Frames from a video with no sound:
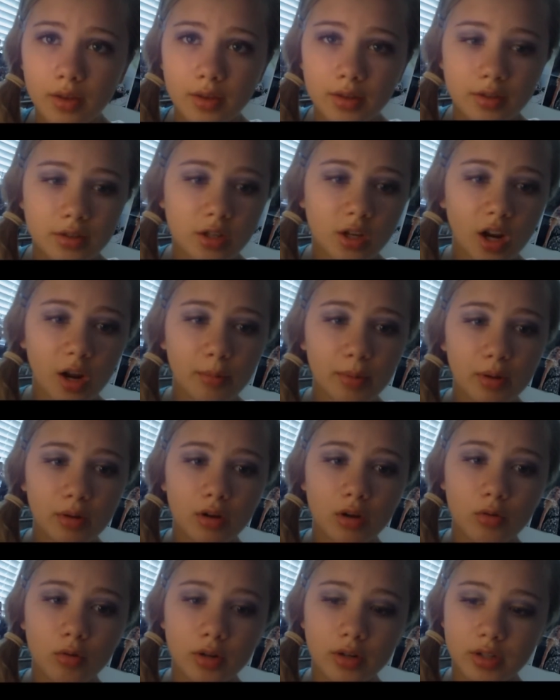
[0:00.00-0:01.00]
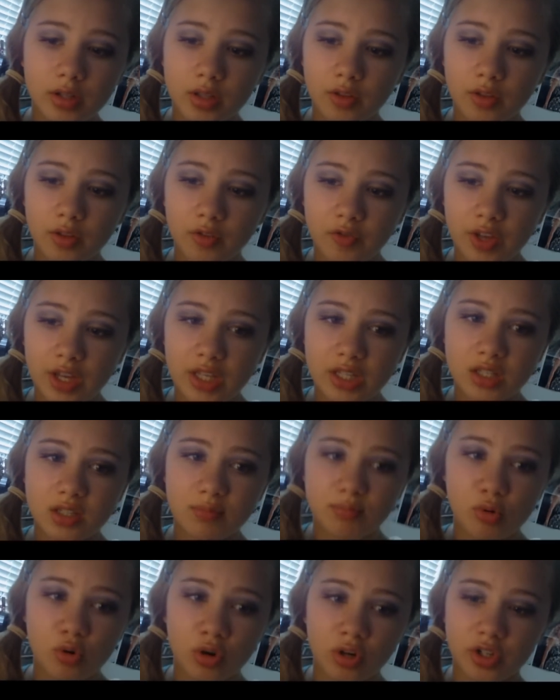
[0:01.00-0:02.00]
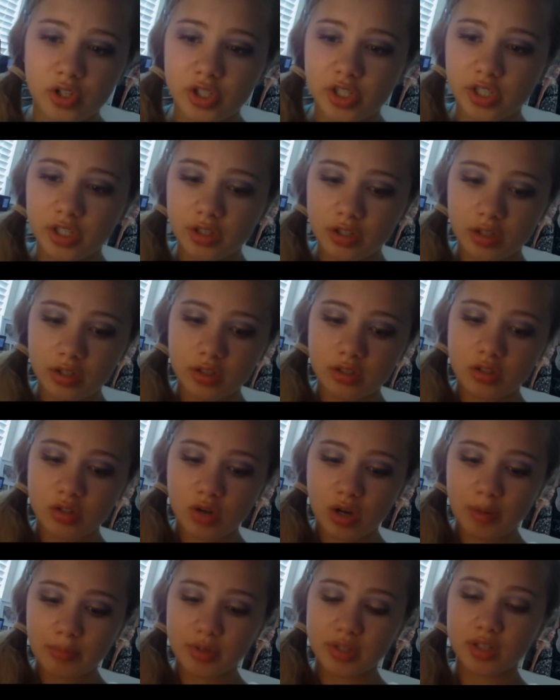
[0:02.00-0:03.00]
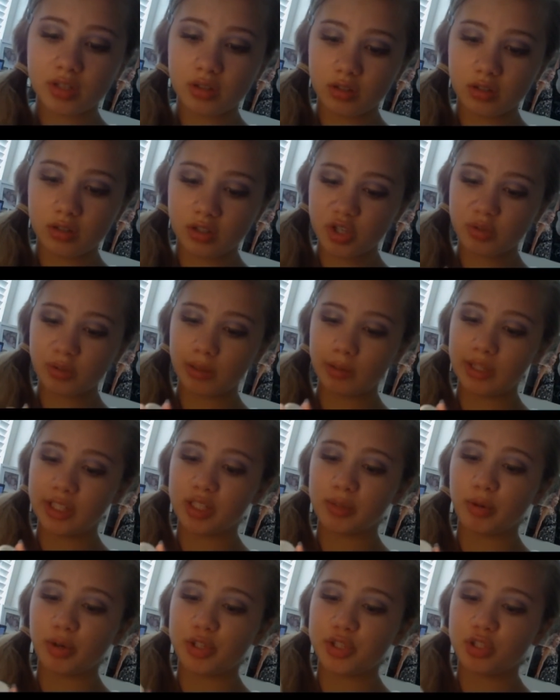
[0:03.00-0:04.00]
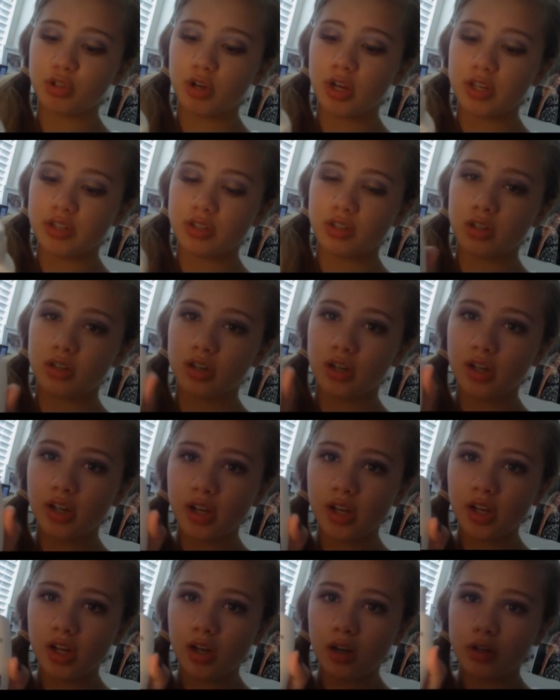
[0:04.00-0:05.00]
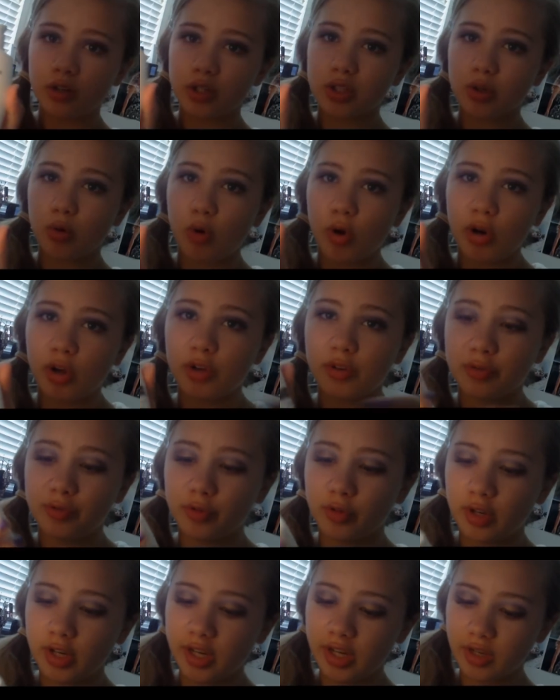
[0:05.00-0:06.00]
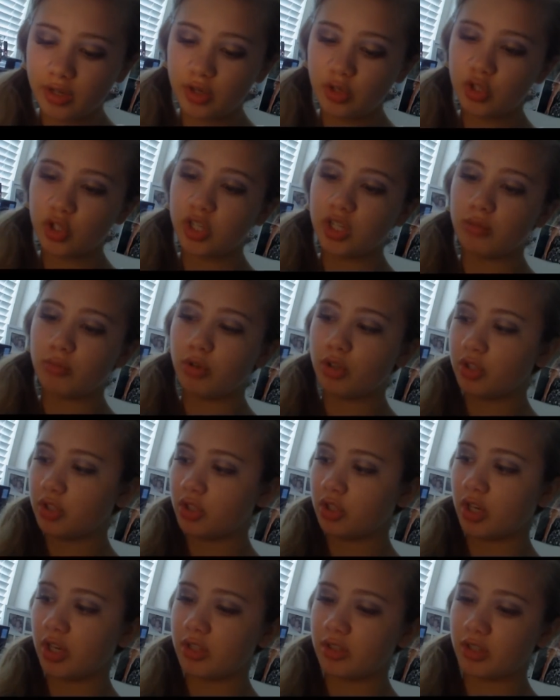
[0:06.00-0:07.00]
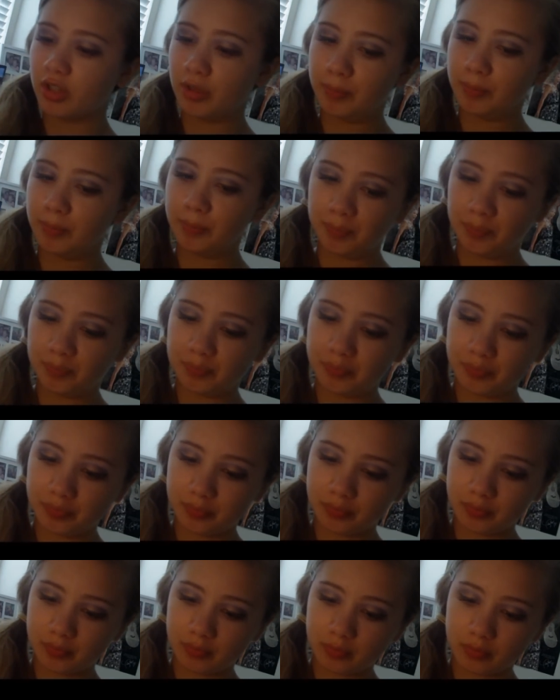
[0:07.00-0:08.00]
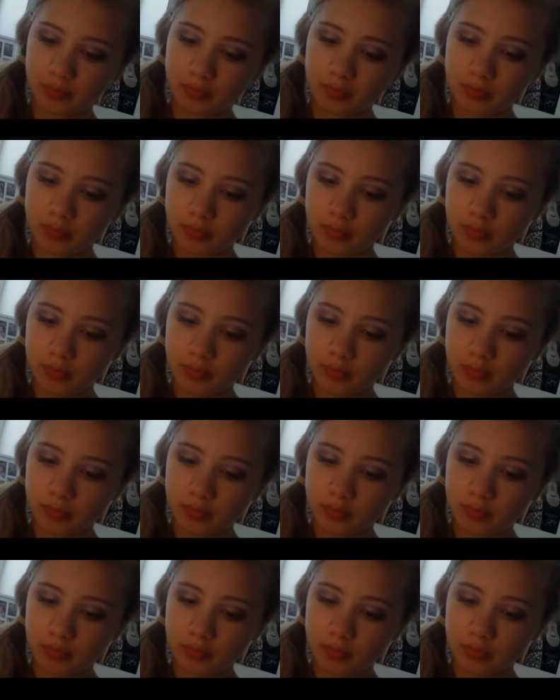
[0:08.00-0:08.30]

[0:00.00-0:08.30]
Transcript: So now I'm going to go on to the face portion. So I'm just going to use my regular moisturizer, which is oil-free Neutrogena moisturizer. And